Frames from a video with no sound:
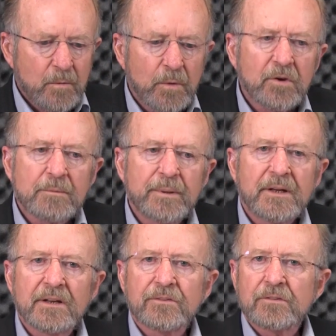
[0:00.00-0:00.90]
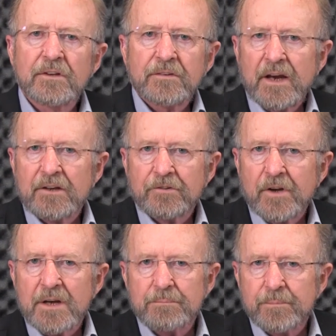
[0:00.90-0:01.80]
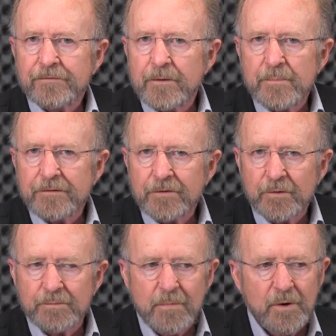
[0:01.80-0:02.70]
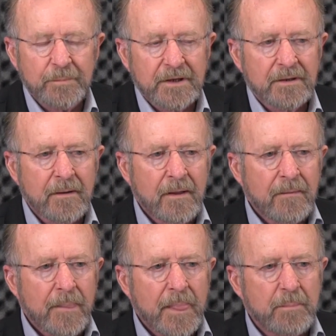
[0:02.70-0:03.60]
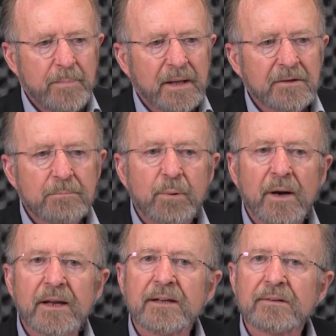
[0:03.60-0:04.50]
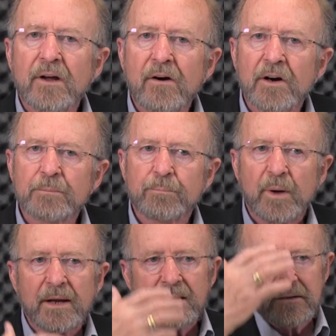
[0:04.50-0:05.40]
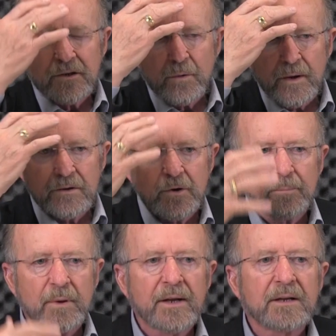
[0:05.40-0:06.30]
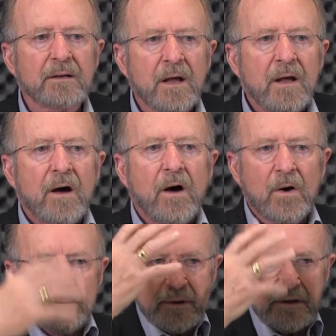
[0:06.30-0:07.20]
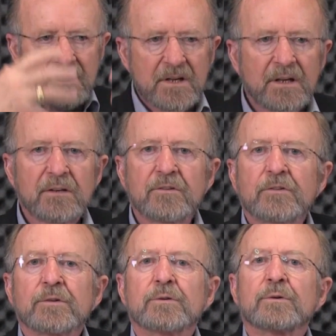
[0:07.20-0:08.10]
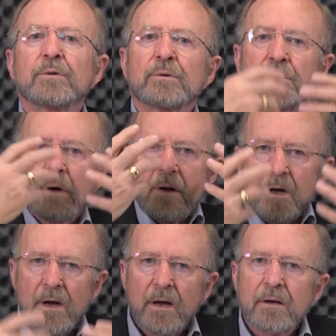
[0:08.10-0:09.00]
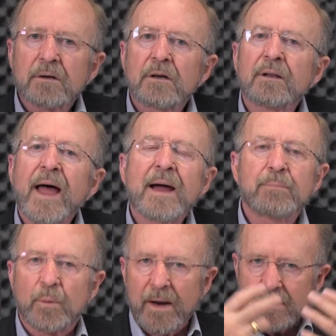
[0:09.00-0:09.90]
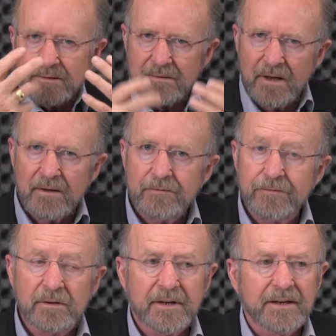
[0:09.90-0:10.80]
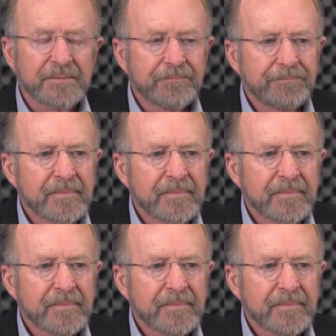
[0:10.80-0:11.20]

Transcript: really begins to take shape from the first moment. The belly brain, the heart brain, the cranial brain all begin to collaborate fully.